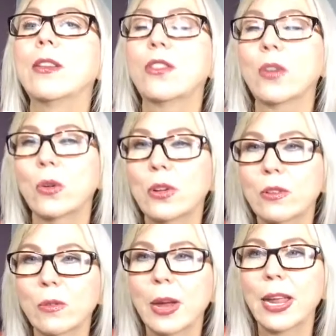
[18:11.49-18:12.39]
So
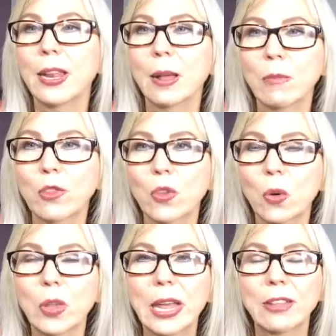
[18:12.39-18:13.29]
great. I'm so
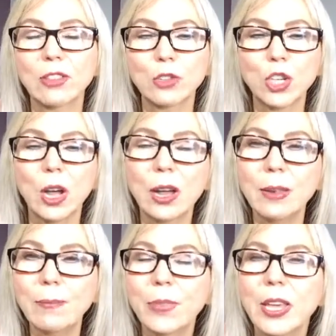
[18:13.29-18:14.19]
glad. So John,
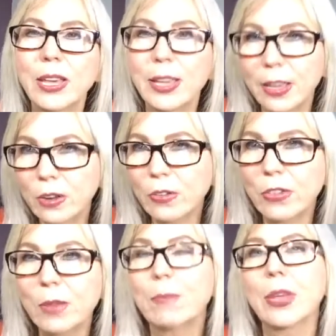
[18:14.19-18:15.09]
here's
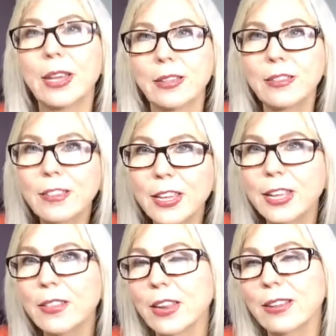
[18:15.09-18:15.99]
the biggest
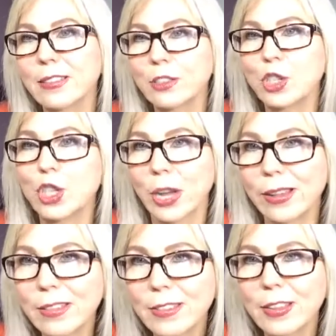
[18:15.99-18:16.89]
thing that I
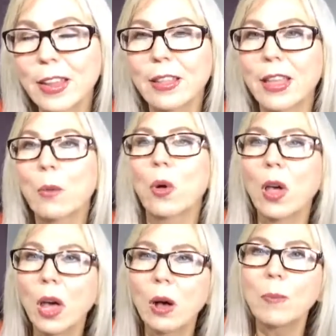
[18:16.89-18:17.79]
suggest that will
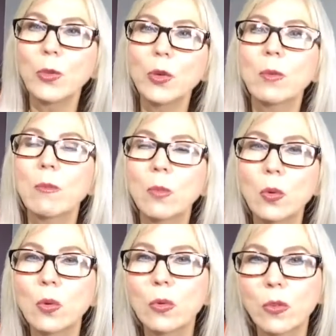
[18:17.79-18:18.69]
help you
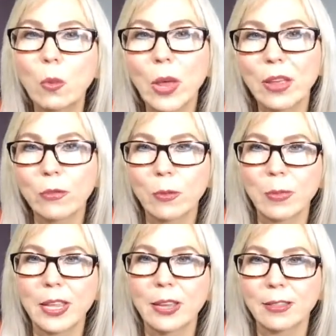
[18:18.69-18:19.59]
move away from
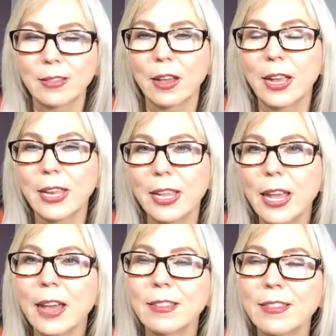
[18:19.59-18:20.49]
the anxiety
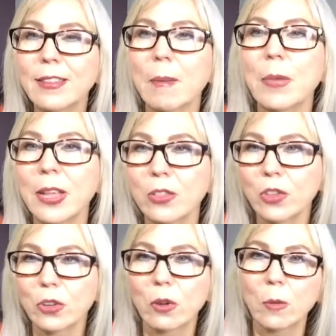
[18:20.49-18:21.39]
and step into
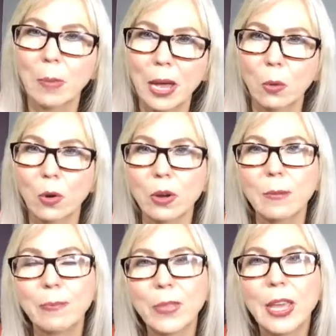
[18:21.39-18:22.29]
your own power.
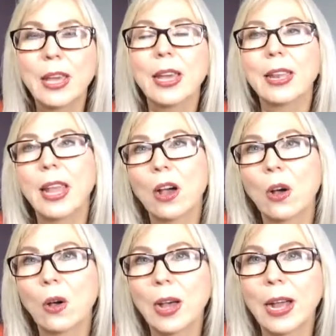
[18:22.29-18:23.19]

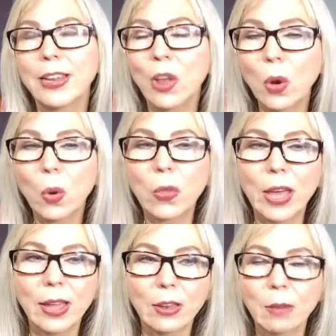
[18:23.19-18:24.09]
Now, I know
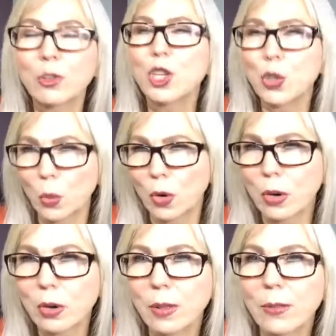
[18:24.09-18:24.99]
that, I'm
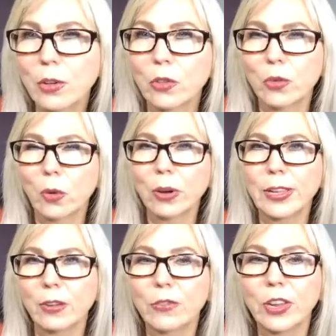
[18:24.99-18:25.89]
sure, because you are
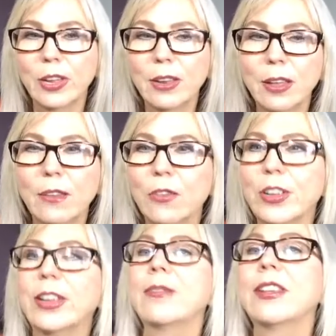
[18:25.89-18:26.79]
gifted,
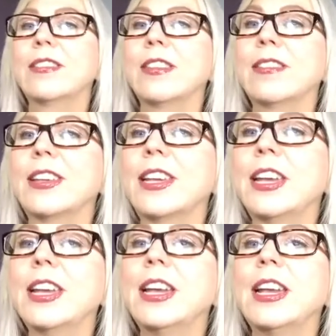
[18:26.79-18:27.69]
forgiveness is the
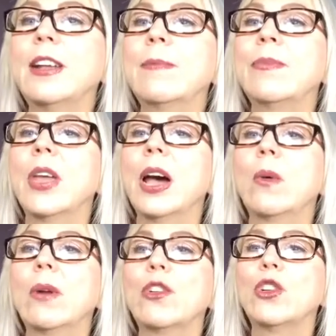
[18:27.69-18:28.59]
key.
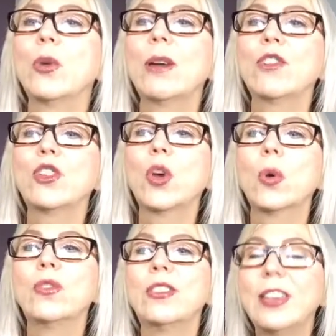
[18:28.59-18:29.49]
However, you have to
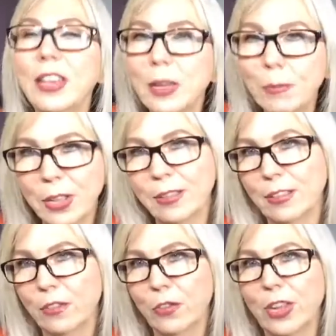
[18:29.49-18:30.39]
go deep into
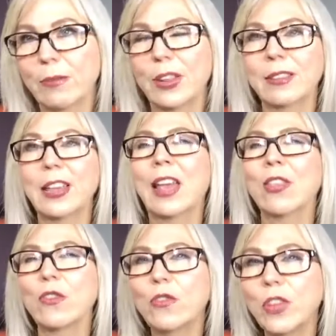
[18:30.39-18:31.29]
the forgiveness and
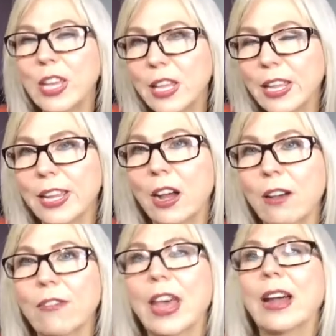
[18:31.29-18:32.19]
the feeling
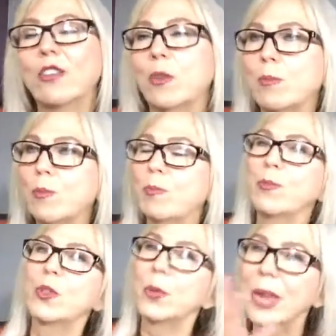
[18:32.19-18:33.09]
of that. So
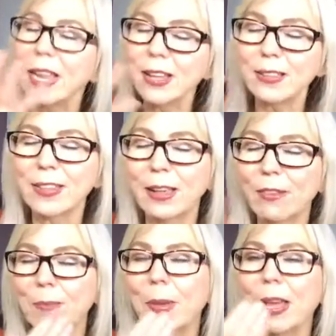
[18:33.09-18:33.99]
creating a safe
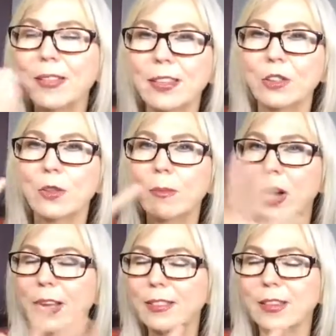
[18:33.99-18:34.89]
space in your
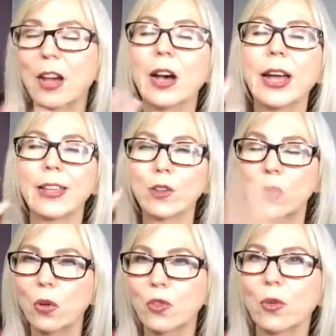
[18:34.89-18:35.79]
mind's eye. So
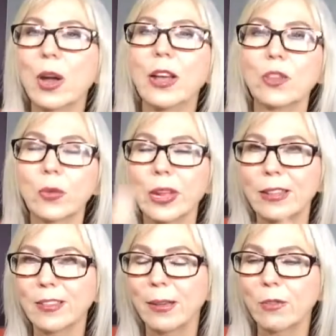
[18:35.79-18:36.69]
close your eyes, create a
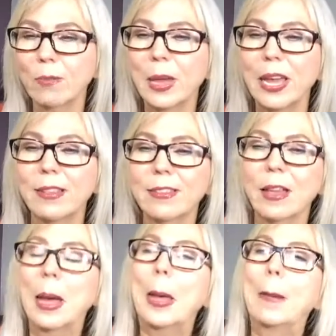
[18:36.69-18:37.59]
safe space.
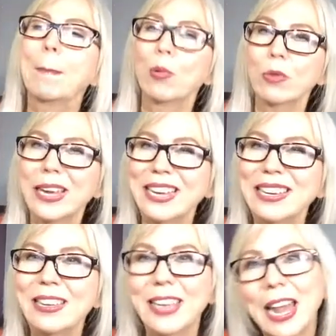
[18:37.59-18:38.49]

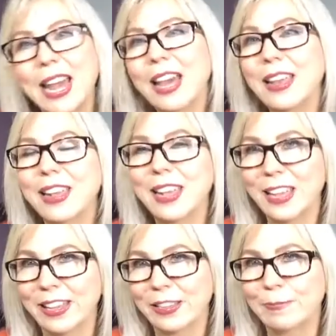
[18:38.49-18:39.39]
Bring dad
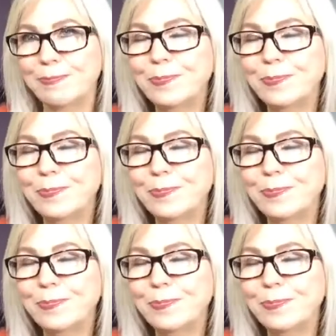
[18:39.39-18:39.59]
in.